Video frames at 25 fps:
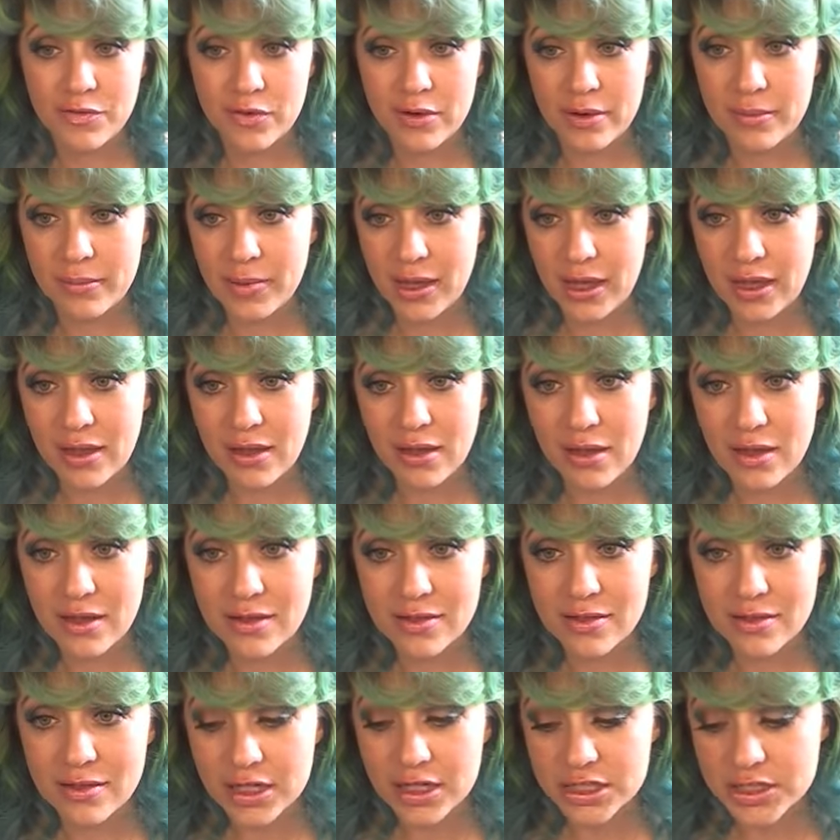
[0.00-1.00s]
for me.
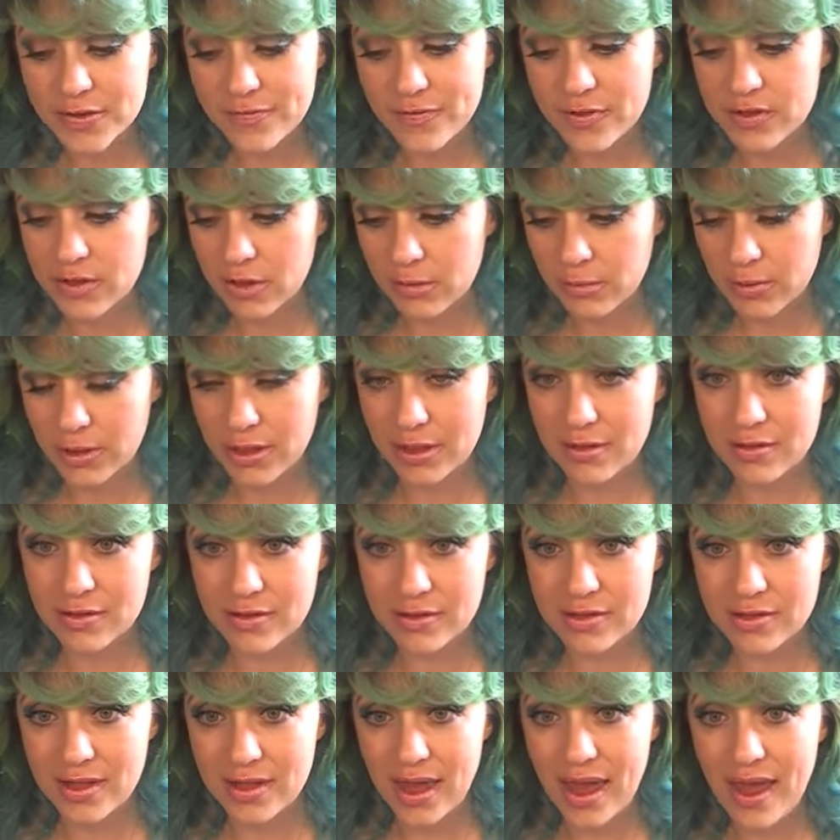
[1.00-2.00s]
It's such a physical release
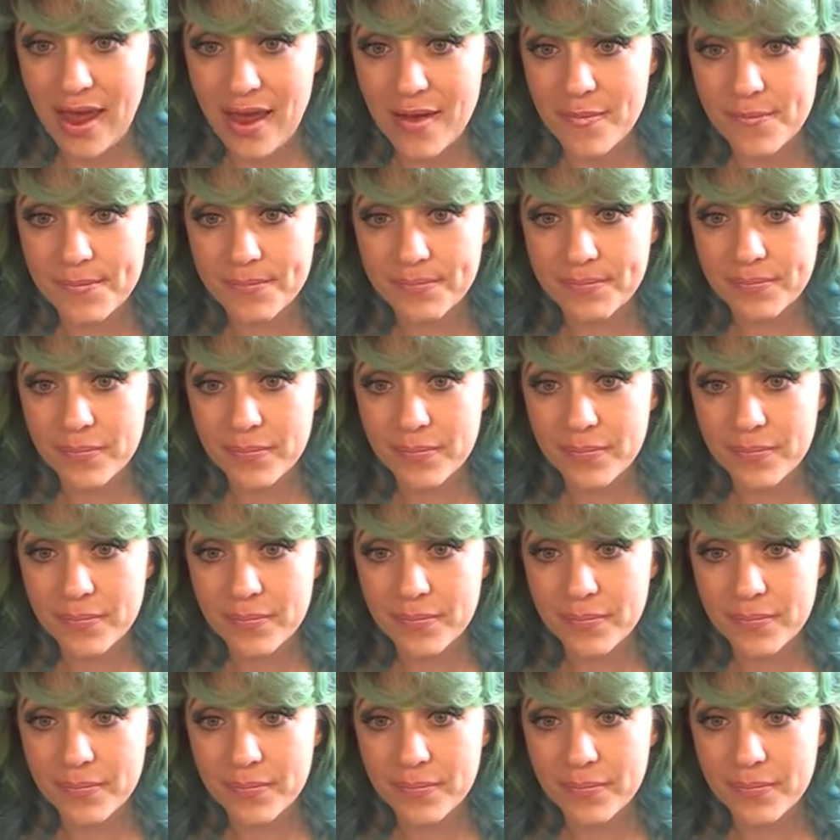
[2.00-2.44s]
to skate.